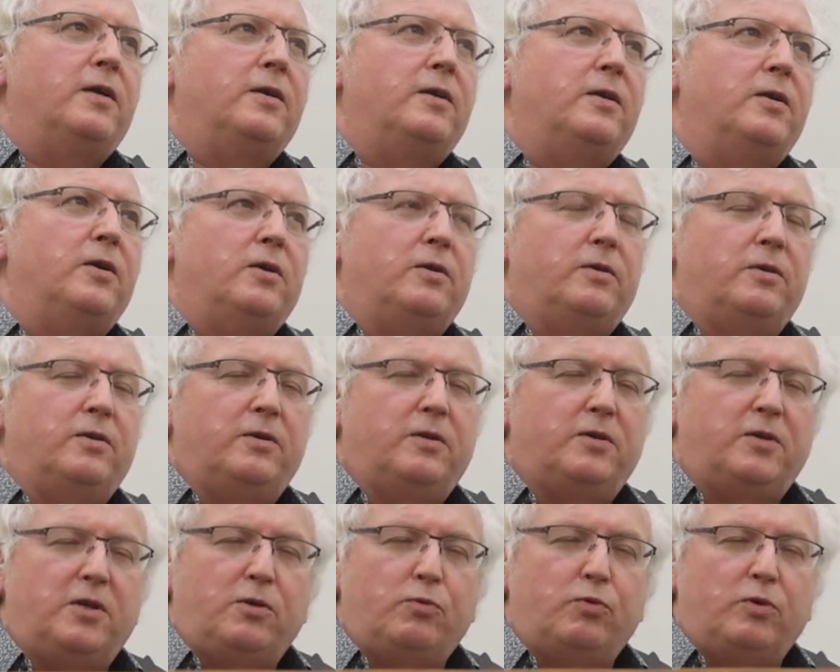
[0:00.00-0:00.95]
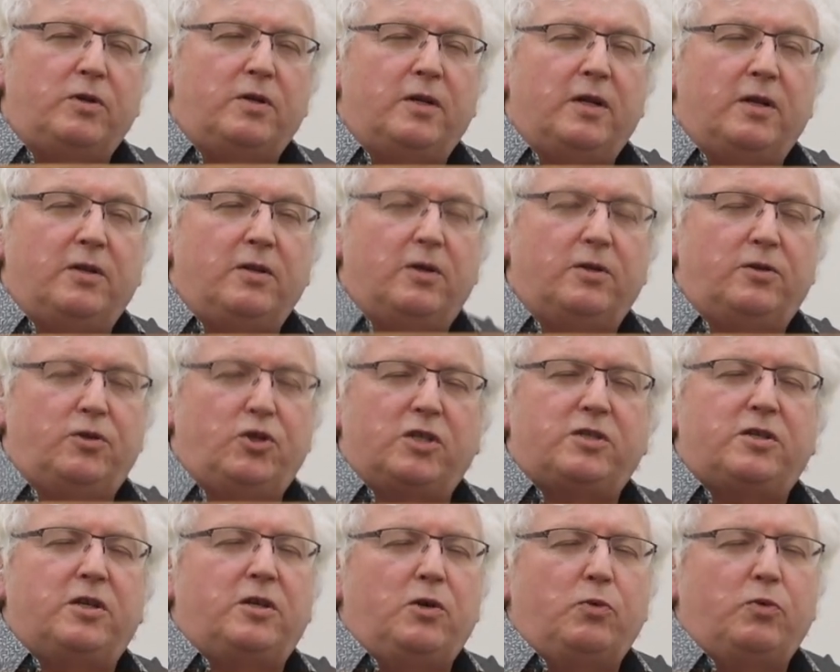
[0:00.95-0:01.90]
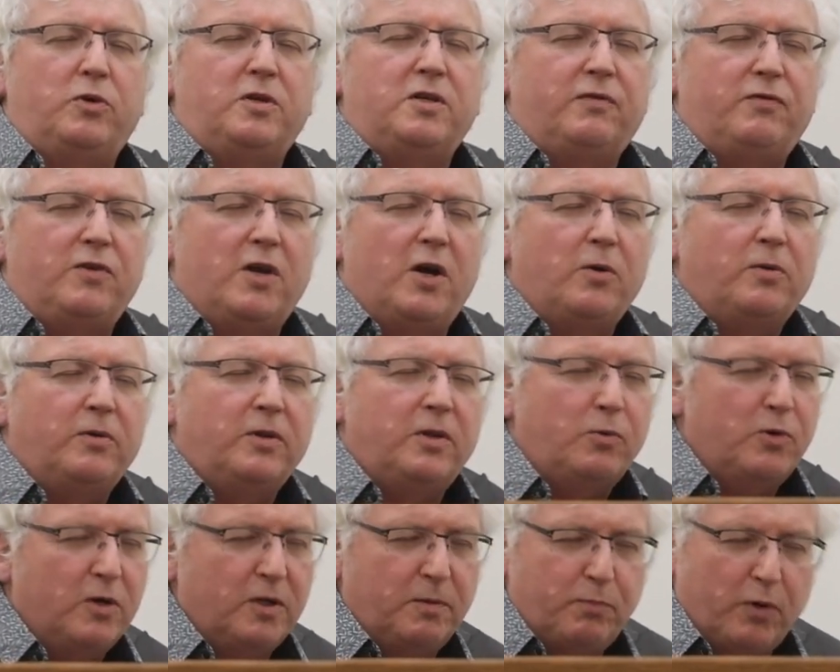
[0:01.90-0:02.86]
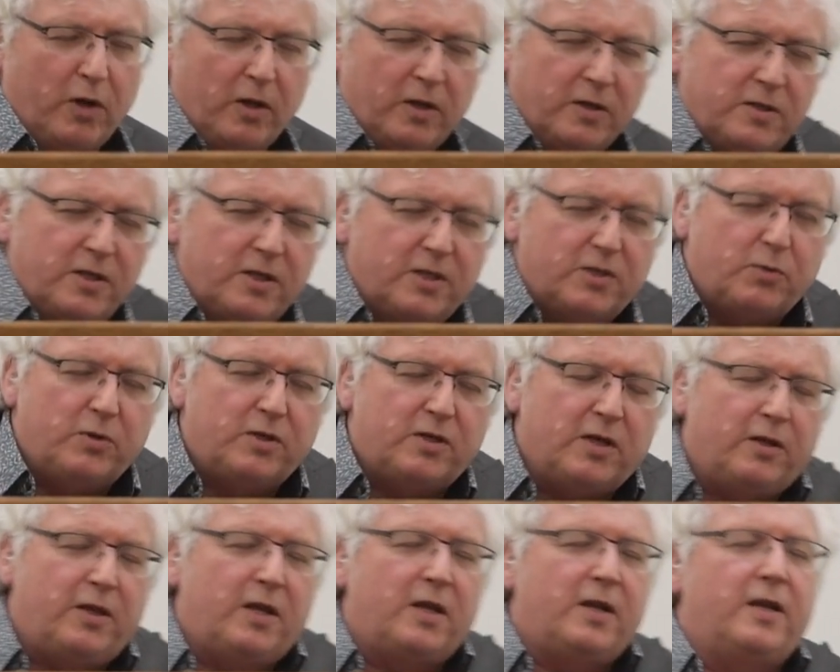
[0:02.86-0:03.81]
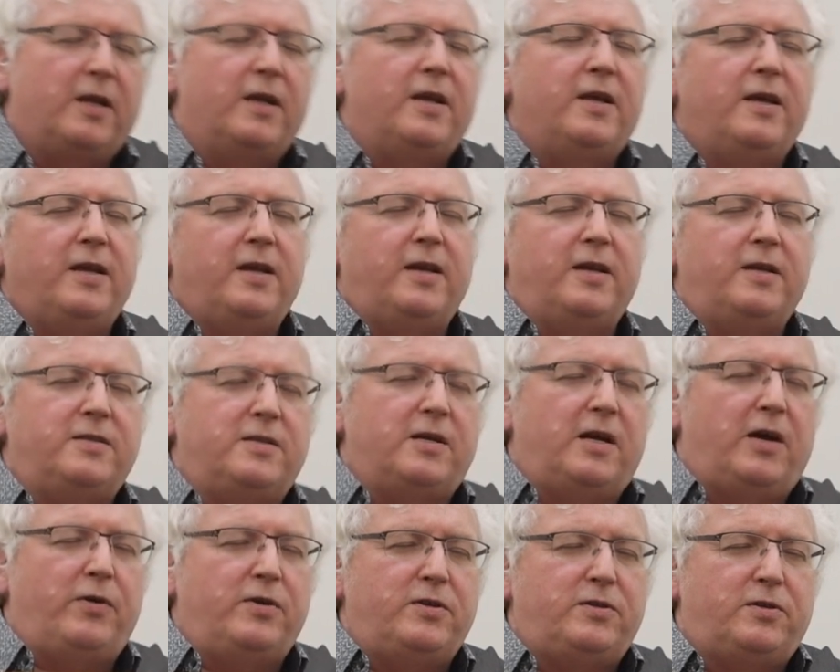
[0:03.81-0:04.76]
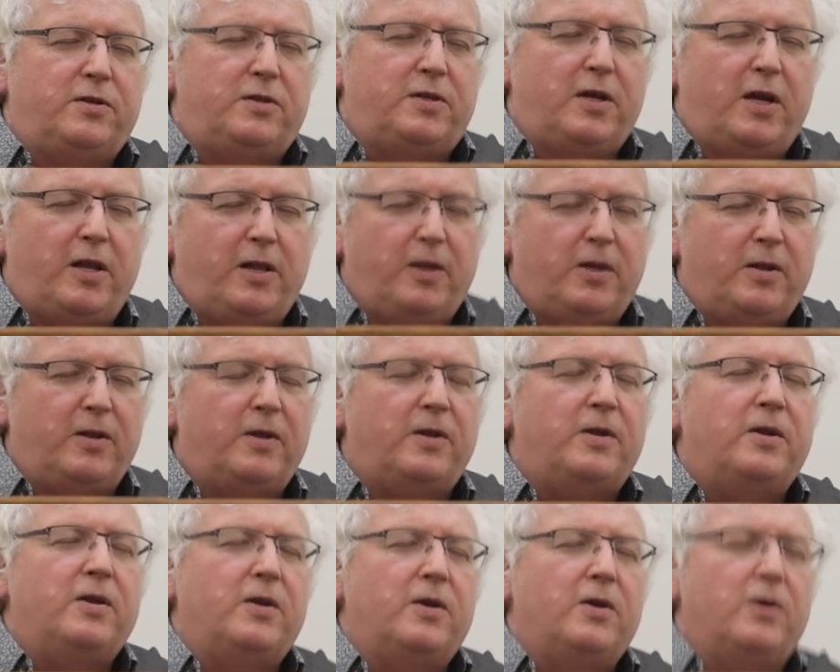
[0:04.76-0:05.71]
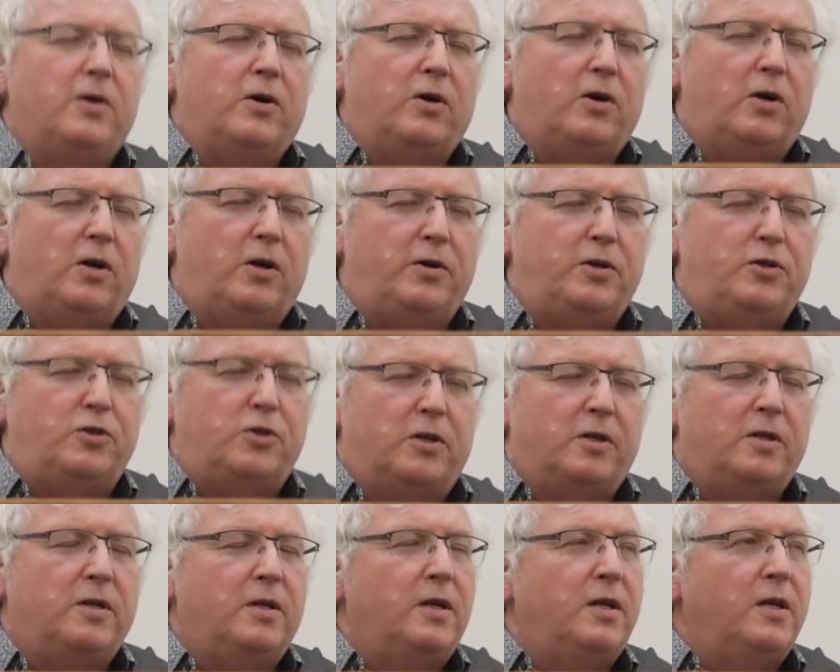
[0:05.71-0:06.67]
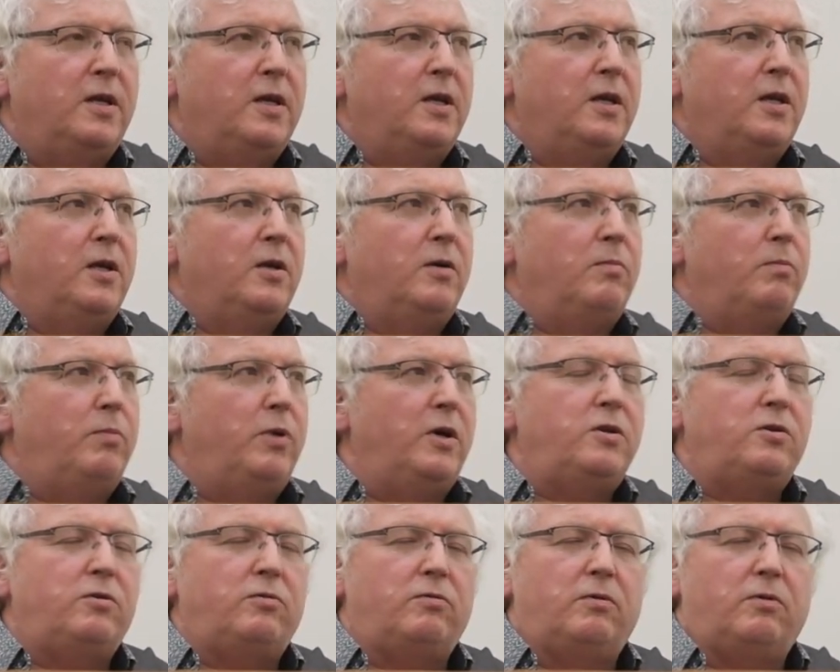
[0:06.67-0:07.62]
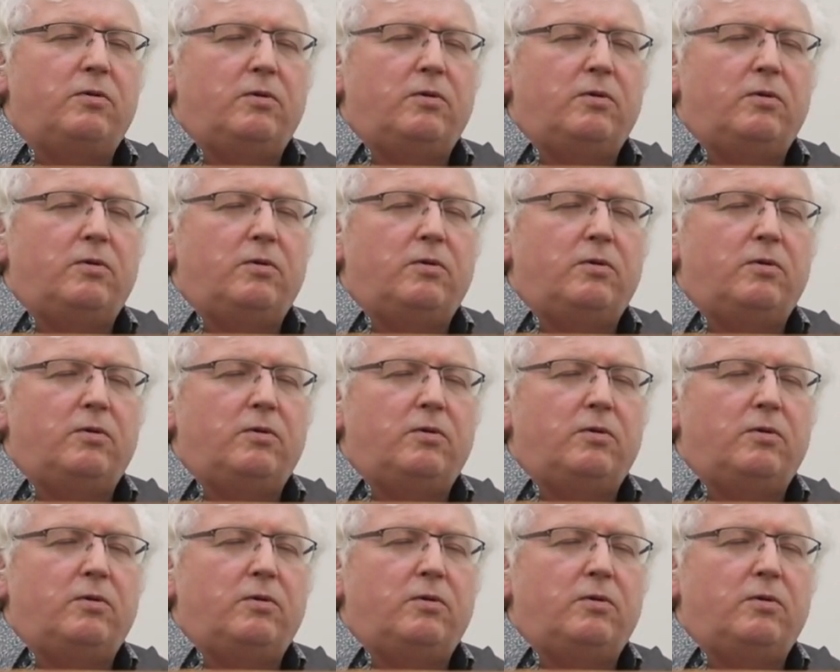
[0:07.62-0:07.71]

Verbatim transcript: not that he wouldn't, not just that he wouldn't have known the word politics, which I think is Aristotelian in origin, but